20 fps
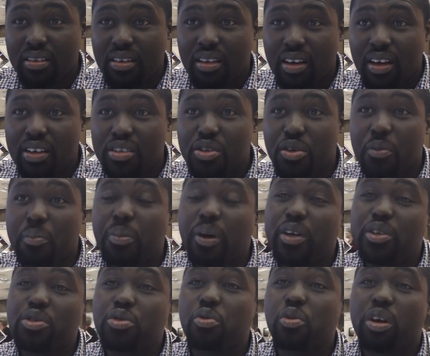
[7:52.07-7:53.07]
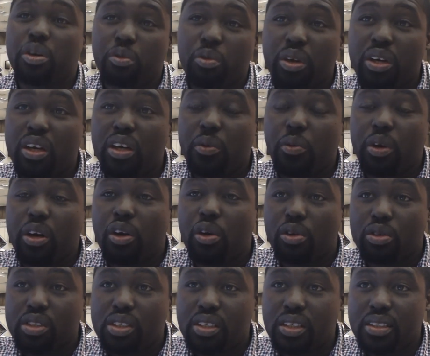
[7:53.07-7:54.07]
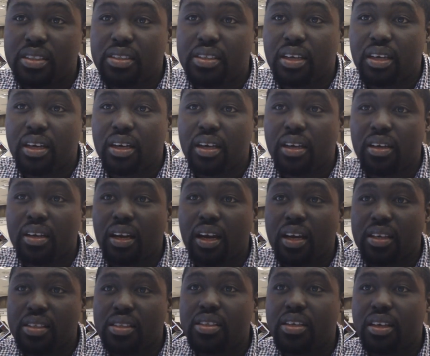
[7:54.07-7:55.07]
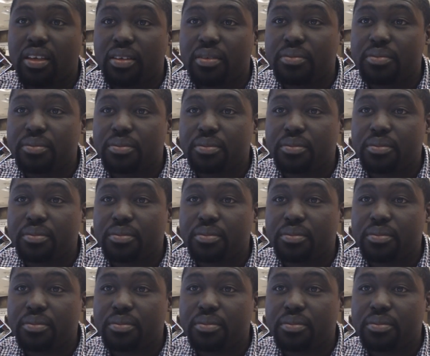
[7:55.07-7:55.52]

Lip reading: as compared to when we launched it last year.